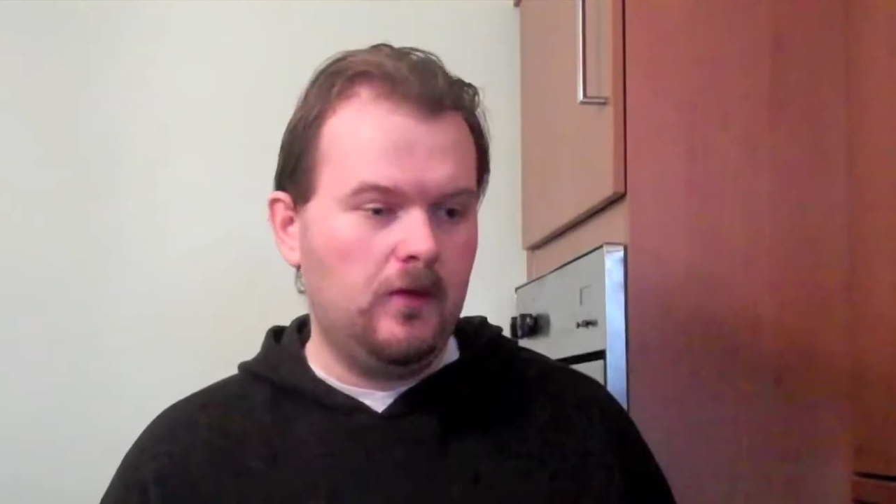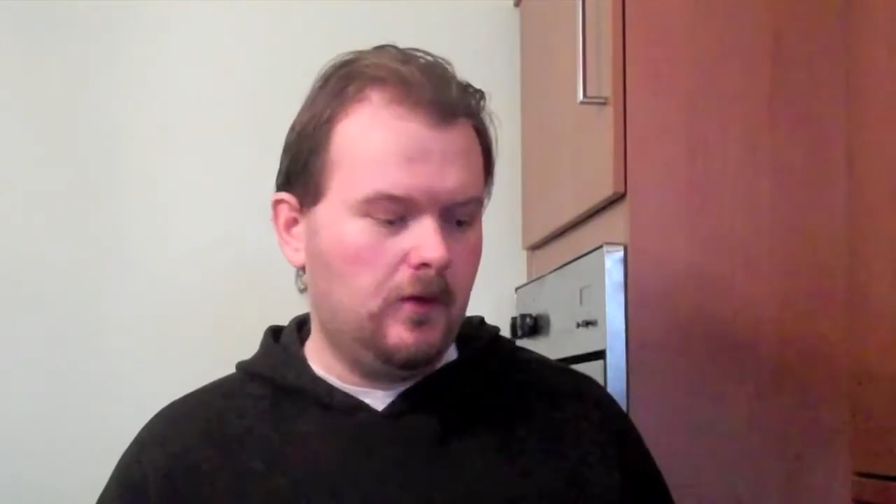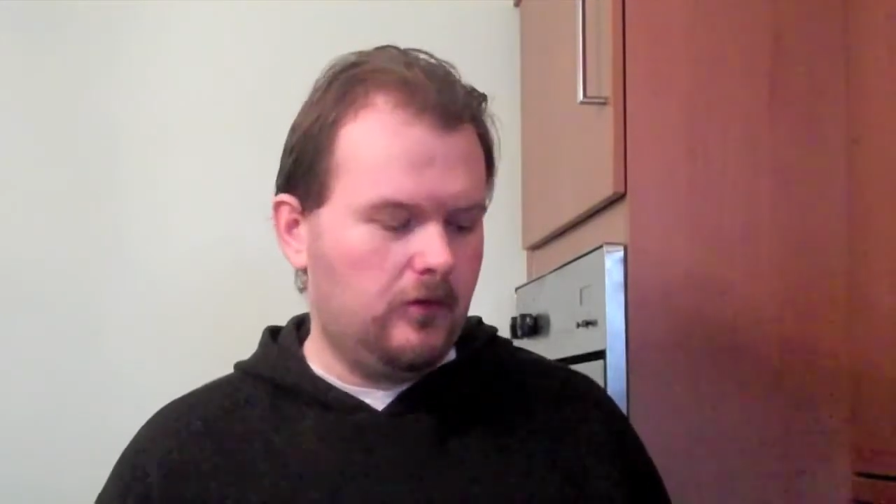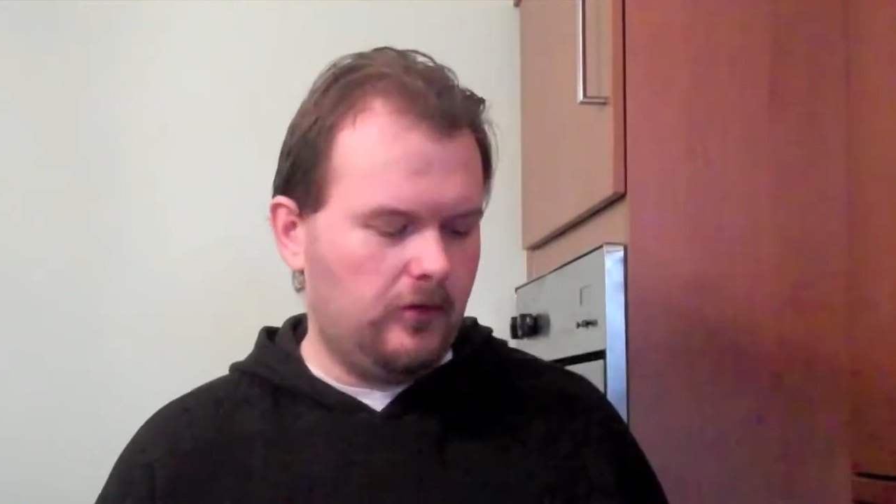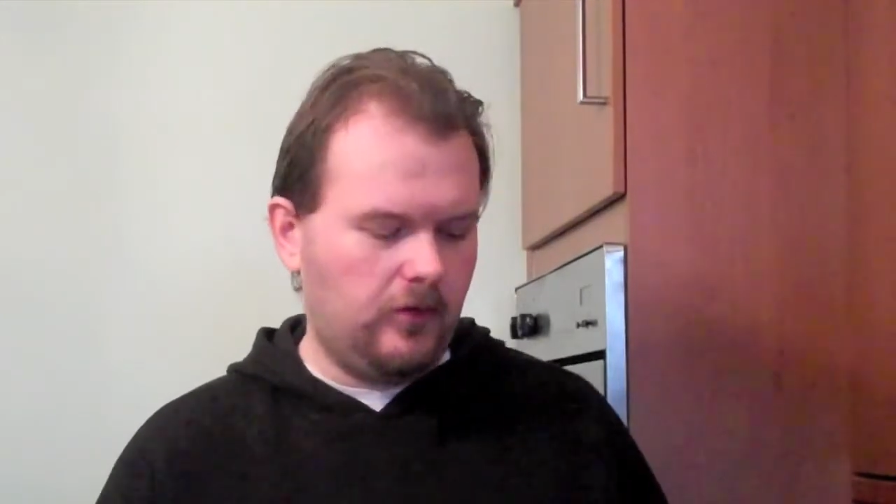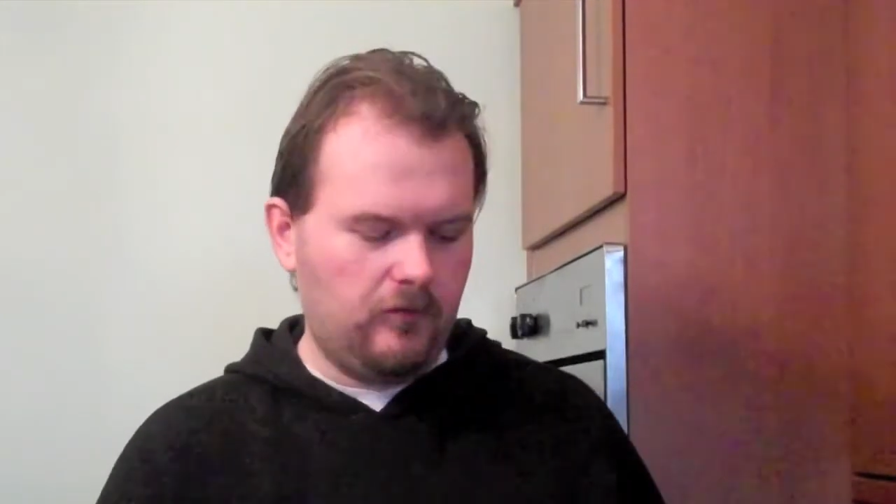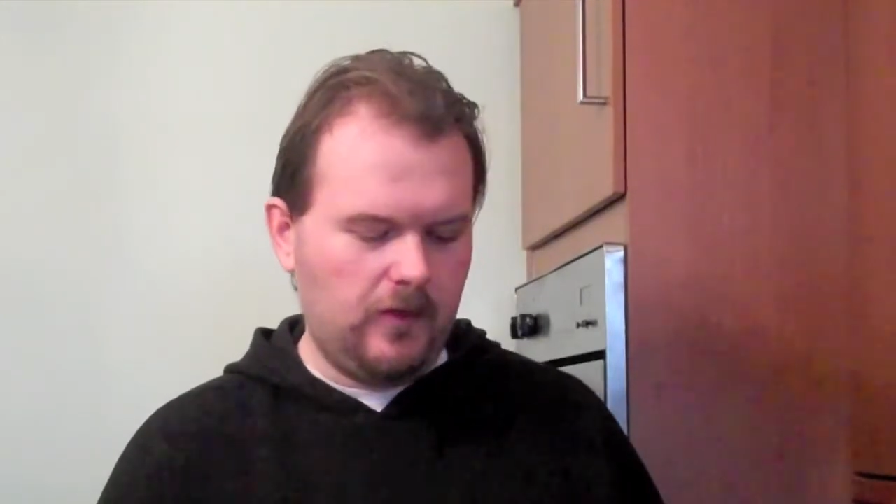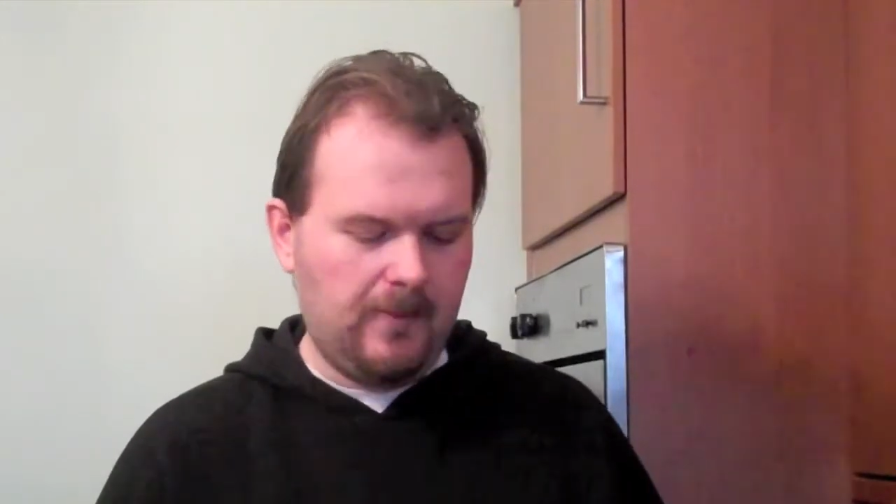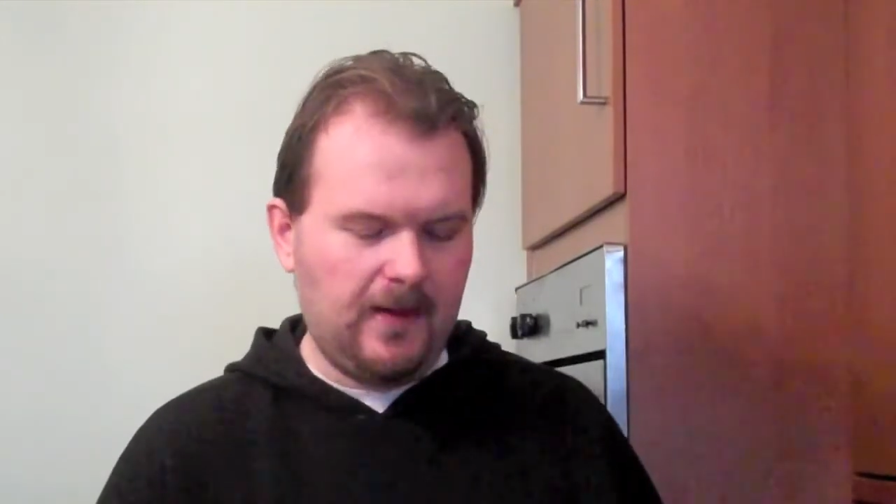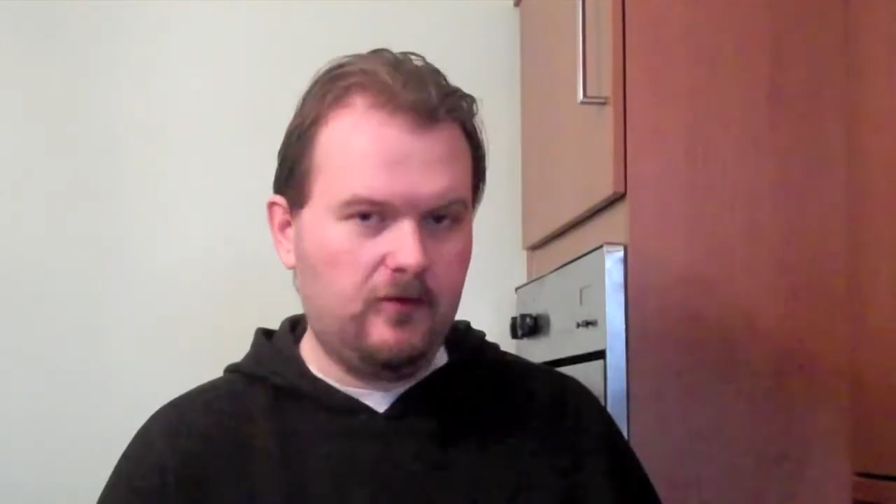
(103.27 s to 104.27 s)
So it doesn't really
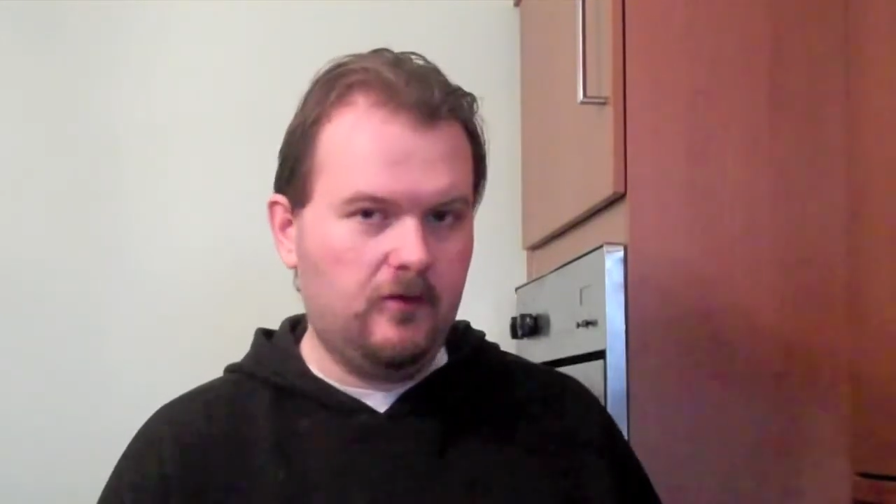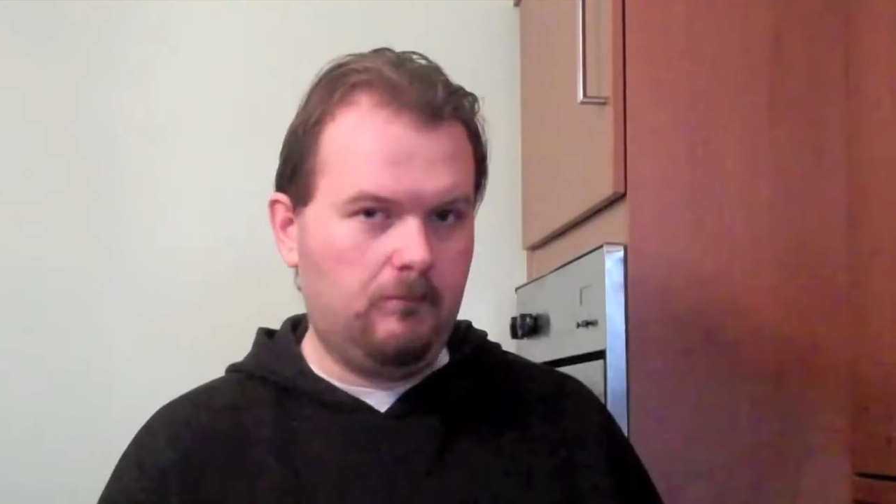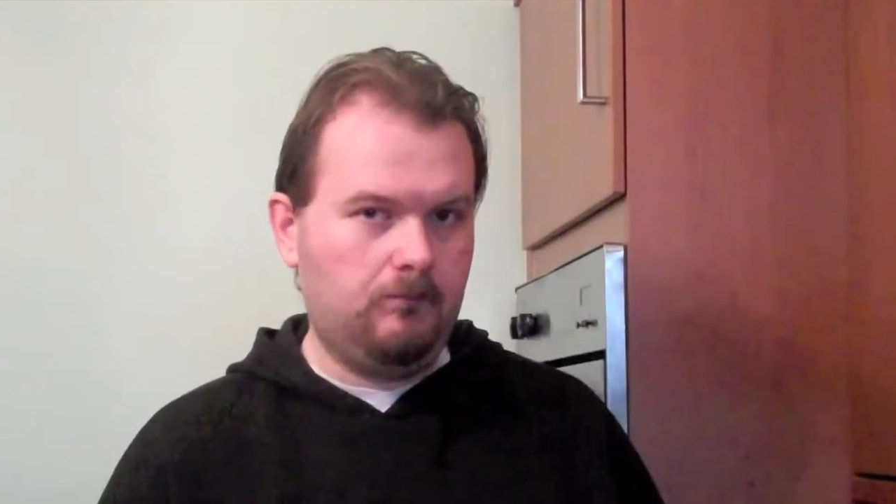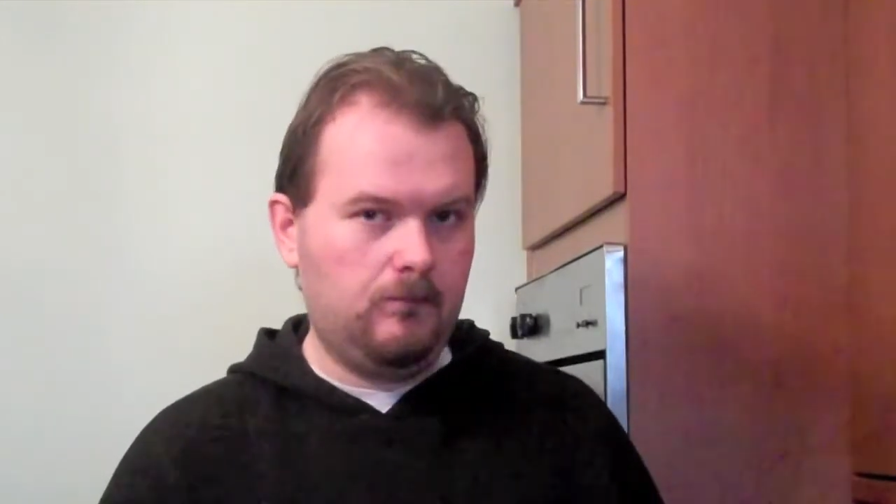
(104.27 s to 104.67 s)
matter